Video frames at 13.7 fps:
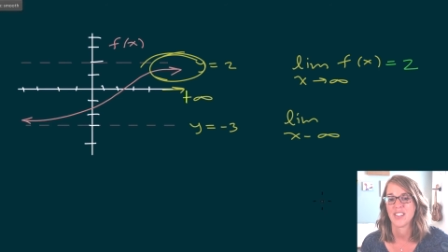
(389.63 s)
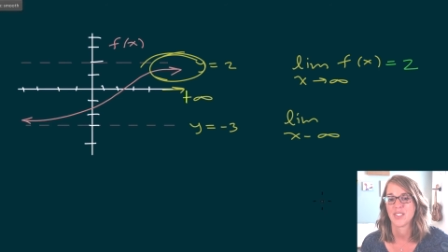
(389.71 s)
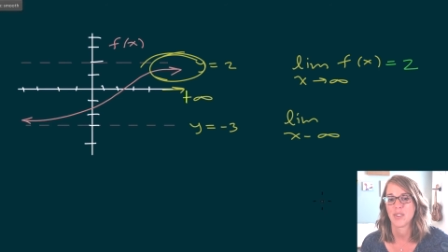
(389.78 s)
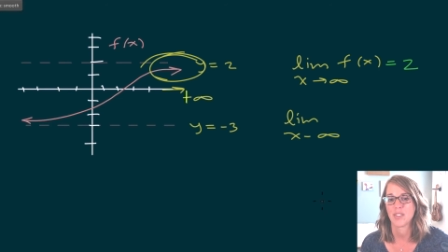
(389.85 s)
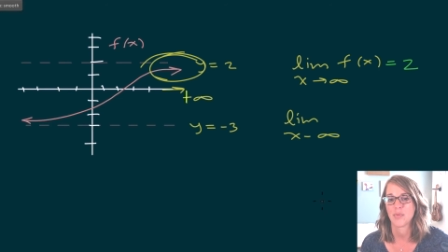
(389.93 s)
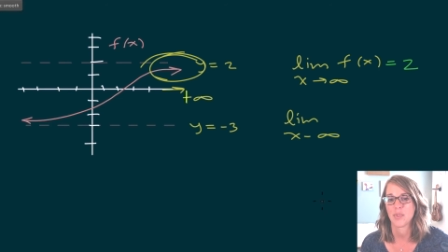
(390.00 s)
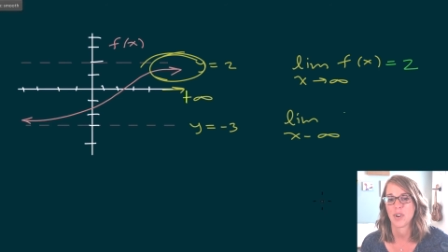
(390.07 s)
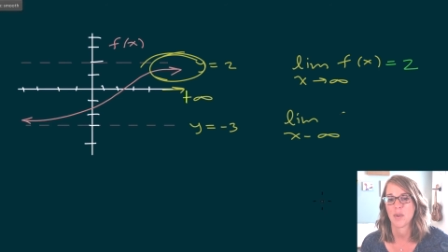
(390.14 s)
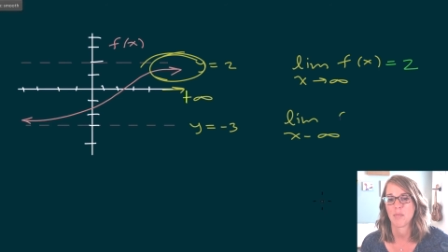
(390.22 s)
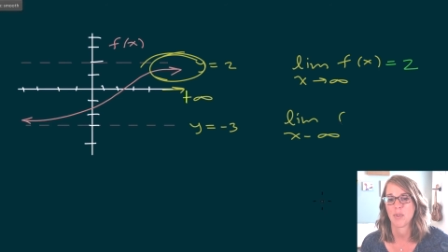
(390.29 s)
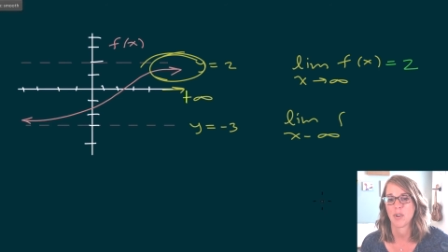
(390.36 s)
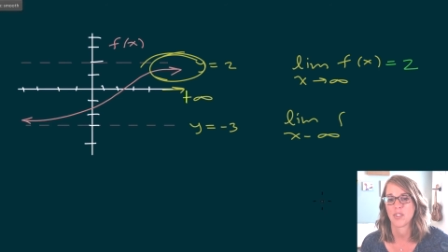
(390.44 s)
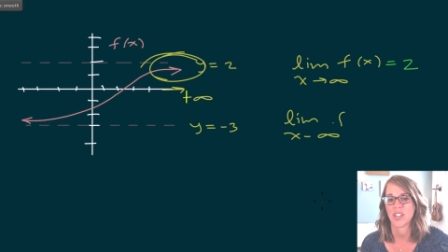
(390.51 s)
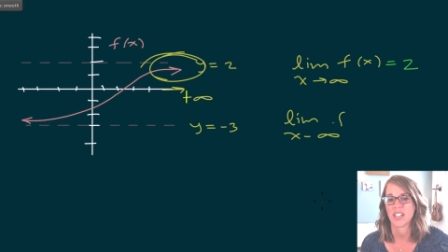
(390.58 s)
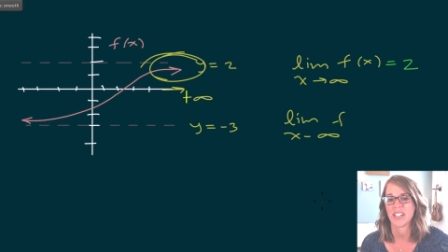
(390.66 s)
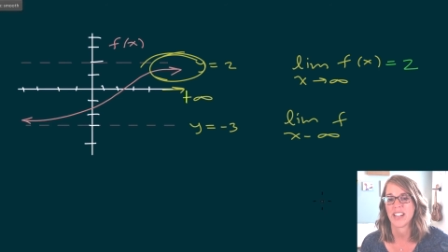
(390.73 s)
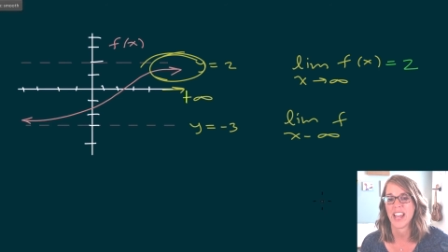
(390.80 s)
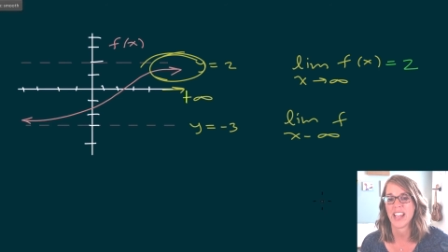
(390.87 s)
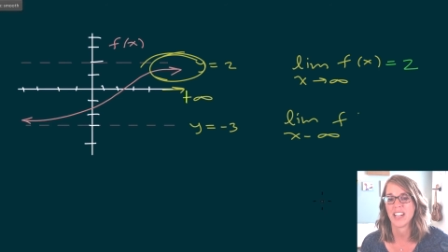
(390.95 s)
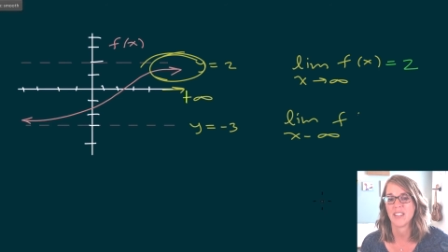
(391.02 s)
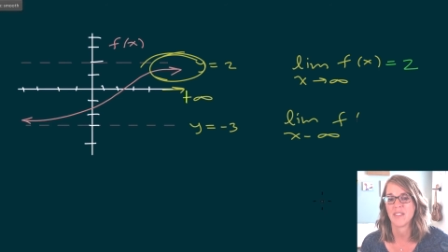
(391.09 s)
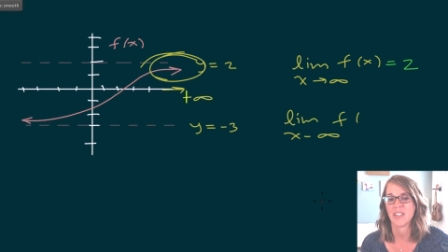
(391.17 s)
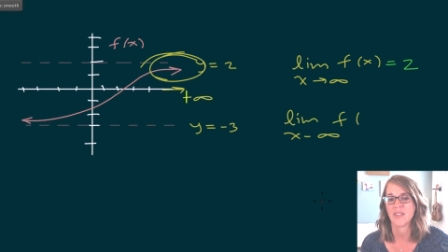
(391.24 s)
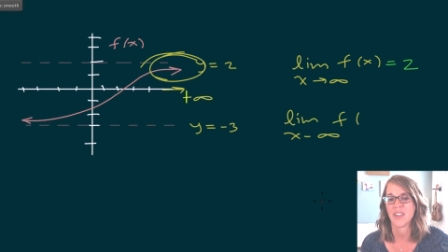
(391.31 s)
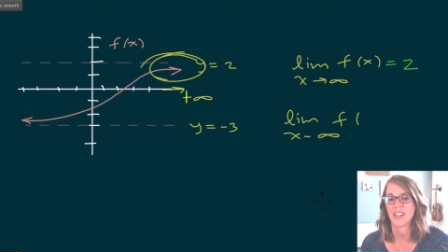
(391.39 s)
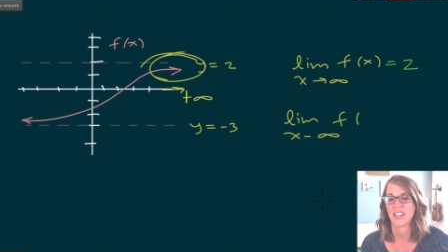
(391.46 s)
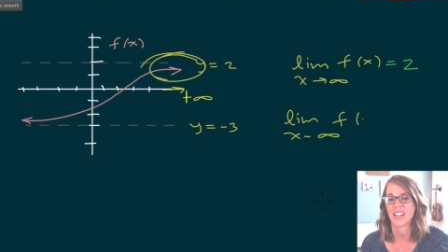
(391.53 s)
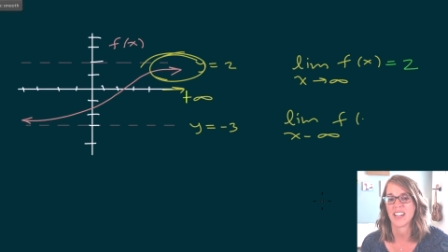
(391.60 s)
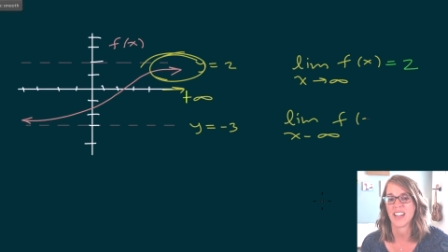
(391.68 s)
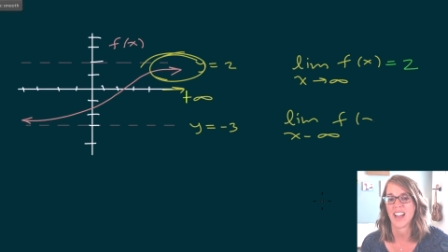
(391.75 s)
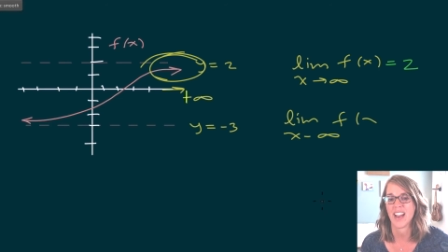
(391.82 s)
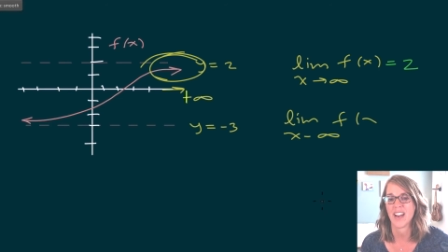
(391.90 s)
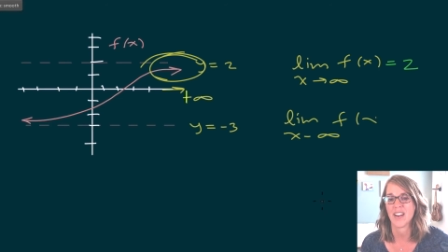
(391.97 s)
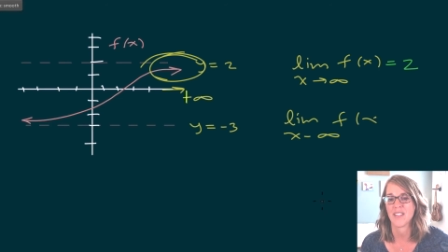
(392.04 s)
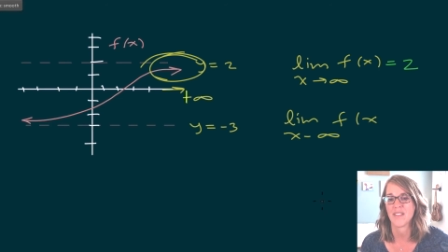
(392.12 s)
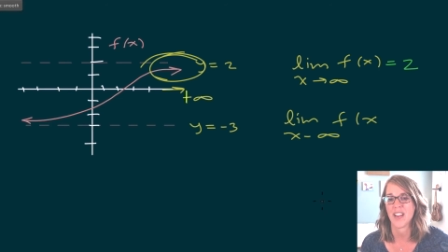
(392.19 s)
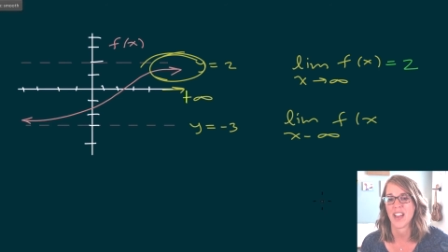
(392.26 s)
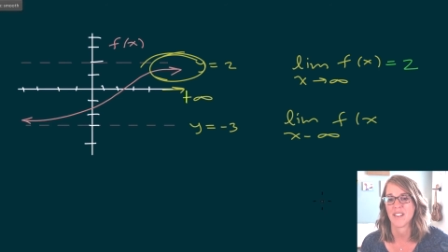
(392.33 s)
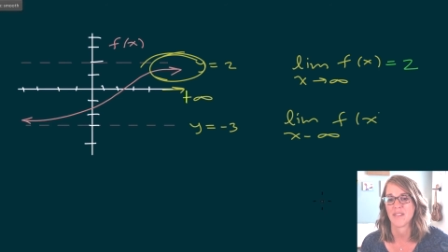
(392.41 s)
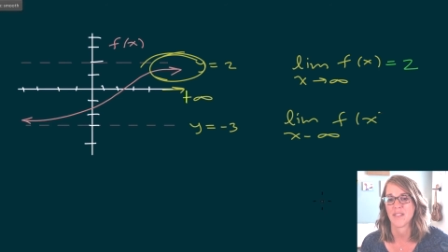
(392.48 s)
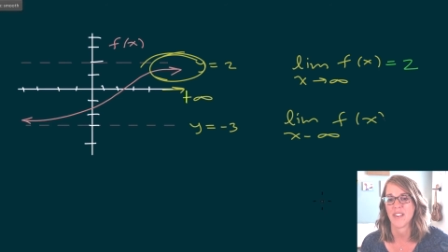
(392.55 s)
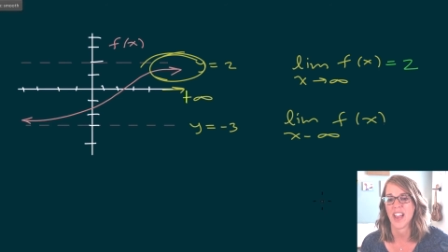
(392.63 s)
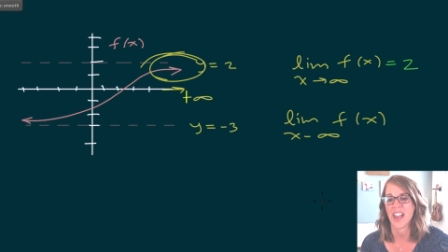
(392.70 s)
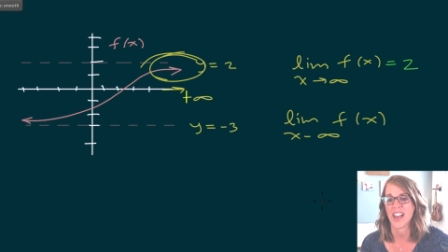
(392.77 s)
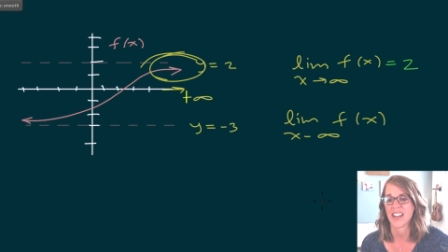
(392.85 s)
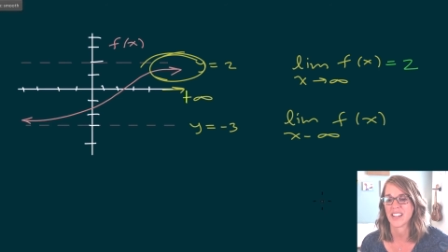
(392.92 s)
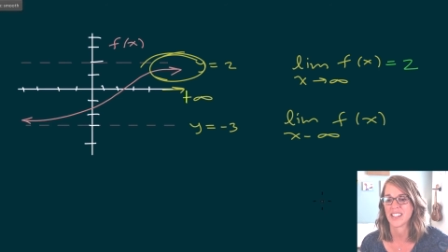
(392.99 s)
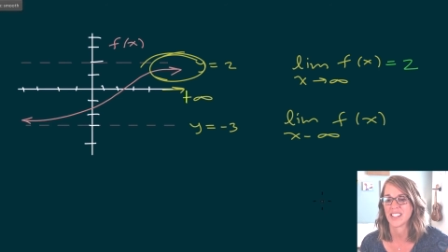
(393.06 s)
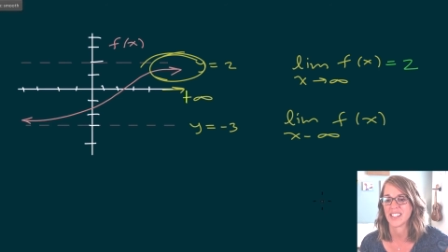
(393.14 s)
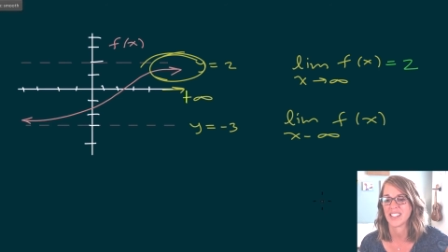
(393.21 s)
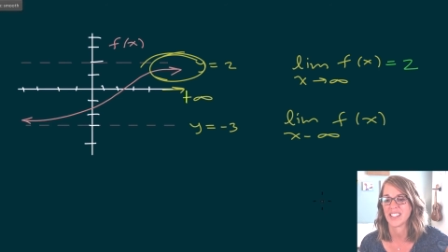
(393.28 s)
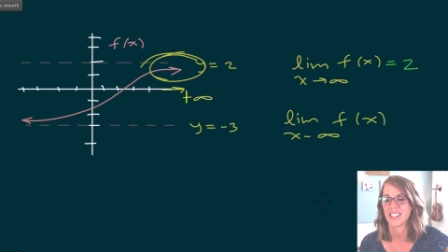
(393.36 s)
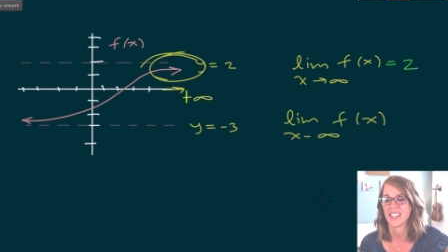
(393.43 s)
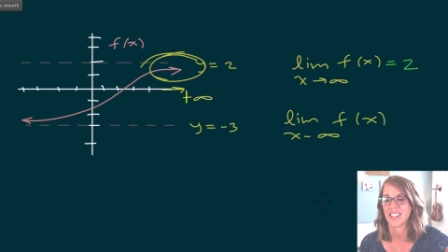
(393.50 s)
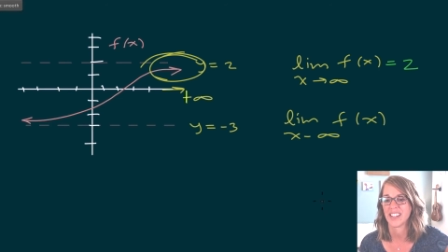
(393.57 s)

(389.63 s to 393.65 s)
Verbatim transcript: So as we're approaching negative infinity of f of x,